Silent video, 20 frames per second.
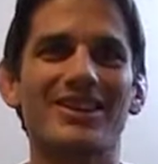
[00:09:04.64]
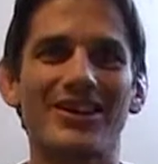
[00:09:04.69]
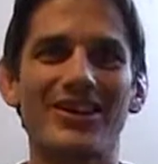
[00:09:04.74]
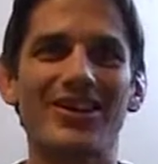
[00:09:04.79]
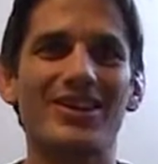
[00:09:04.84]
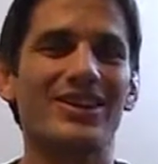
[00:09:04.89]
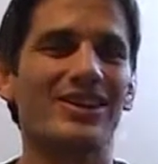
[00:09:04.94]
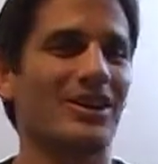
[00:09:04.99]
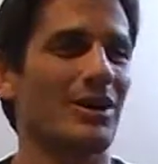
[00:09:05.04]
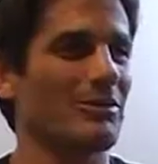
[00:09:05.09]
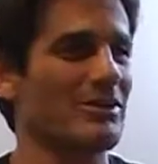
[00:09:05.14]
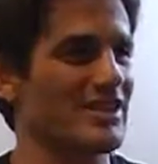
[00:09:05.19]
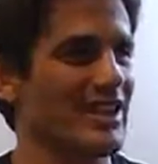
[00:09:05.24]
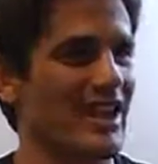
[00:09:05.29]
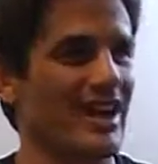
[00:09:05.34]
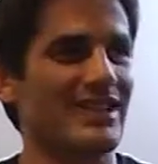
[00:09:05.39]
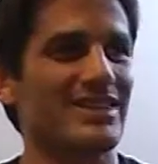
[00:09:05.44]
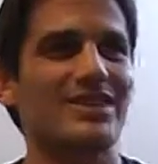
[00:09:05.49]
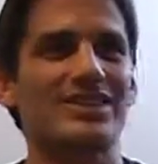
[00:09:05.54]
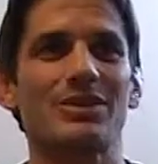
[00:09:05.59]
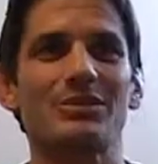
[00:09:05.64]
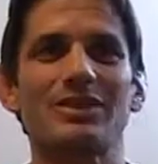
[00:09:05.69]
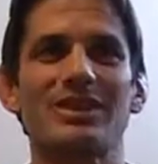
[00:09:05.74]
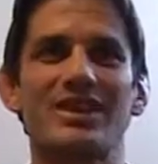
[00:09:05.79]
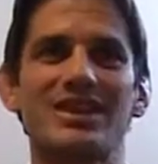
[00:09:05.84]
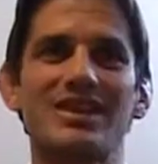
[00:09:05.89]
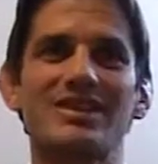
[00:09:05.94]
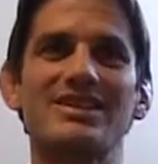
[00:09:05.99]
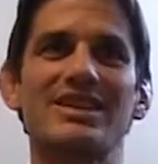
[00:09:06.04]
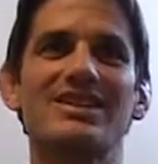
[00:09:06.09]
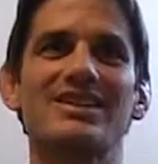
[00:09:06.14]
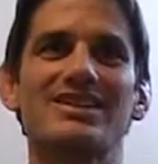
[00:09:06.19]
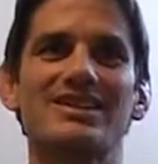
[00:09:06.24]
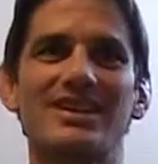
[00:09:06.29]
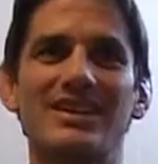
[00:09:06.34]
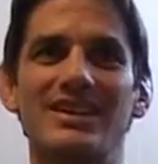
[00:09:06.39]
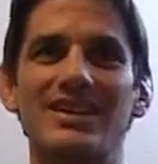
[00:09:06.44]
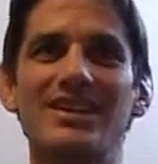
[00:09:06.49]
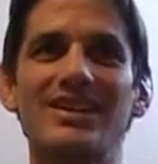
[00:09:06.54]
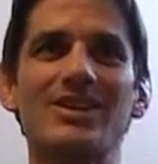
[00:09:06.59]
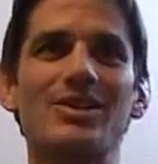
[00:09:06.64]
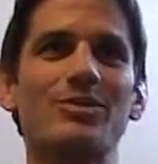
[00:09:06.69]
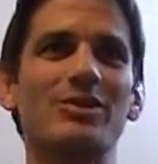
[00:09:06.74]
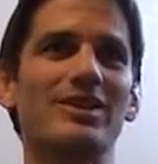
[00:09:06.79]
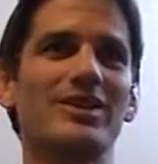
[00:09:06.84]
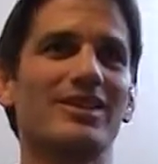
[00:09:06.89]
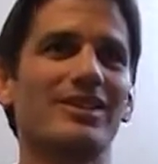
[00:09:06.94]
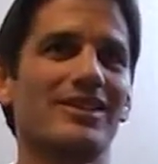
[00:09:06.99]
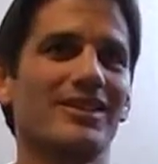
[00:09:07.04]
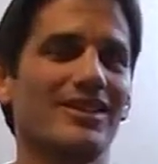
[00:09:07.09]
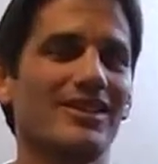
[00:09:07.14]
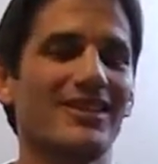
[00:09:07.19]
know, I come attached to some of the kids on the team, and